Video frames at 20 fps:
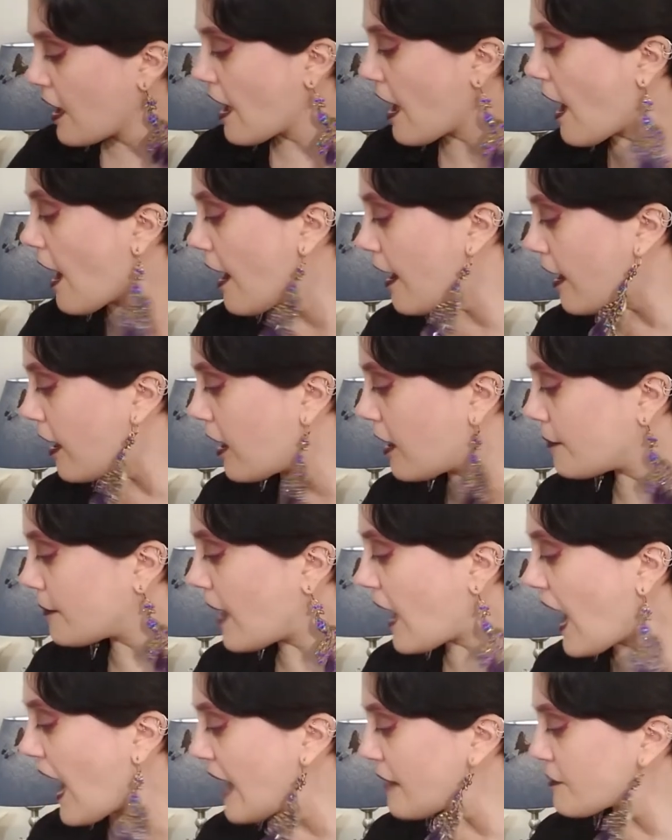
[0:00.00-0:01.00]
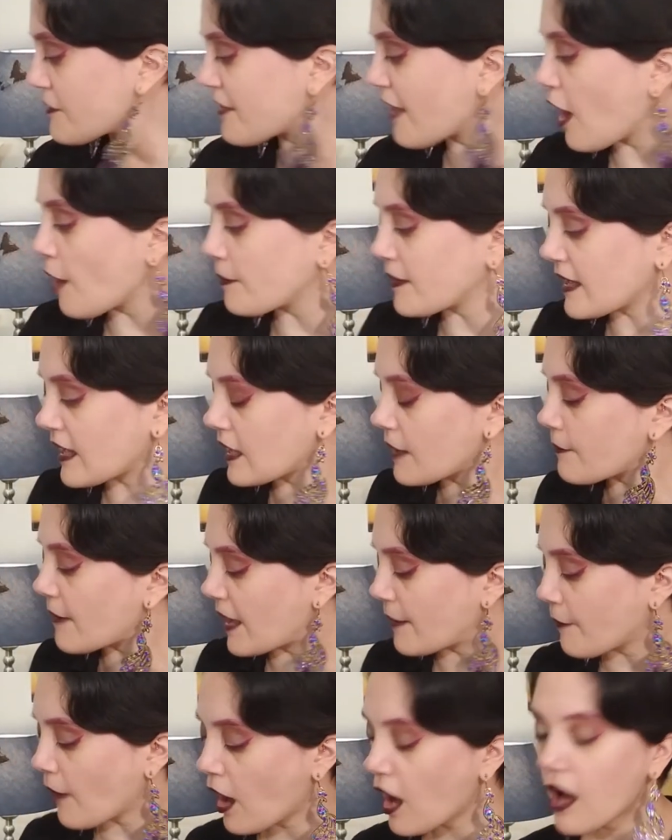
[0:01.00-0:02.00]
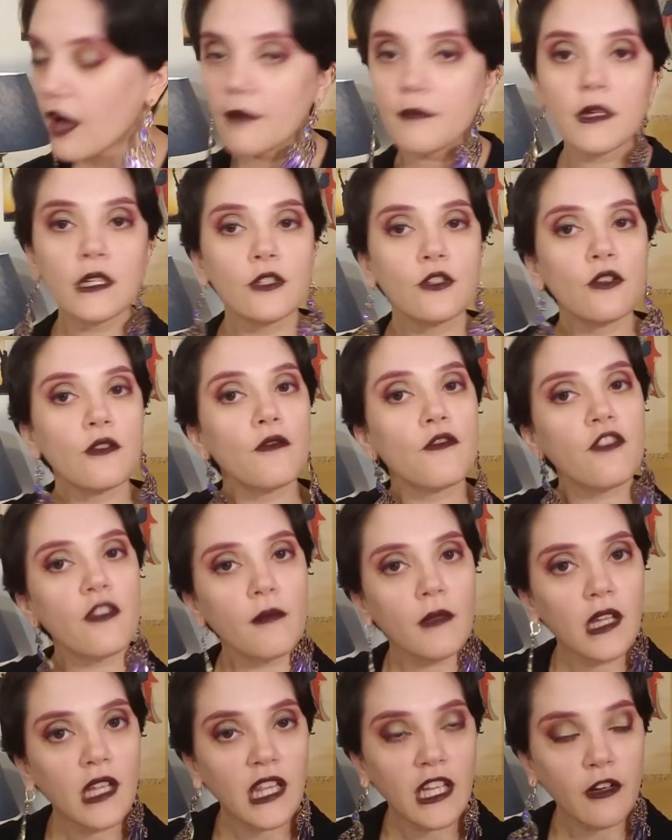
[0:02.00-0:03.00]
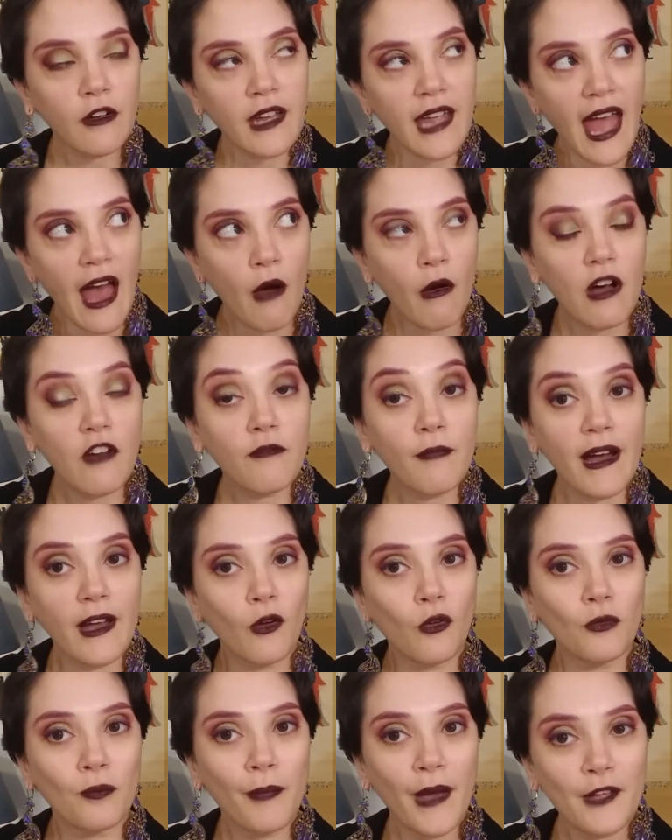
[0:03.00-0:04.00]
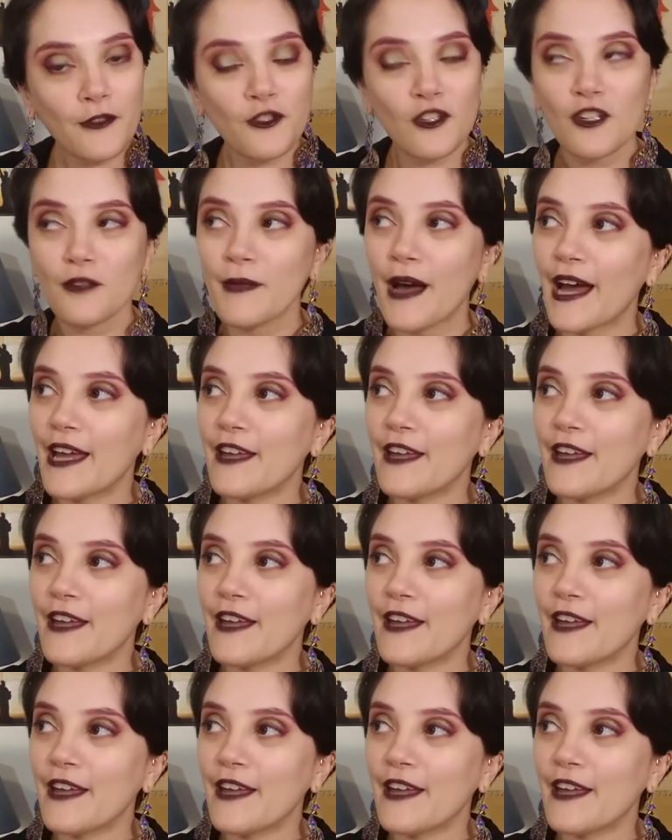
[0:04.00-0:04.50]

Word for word: Um, I was helping my mom do some clearing out of my old bedroom. I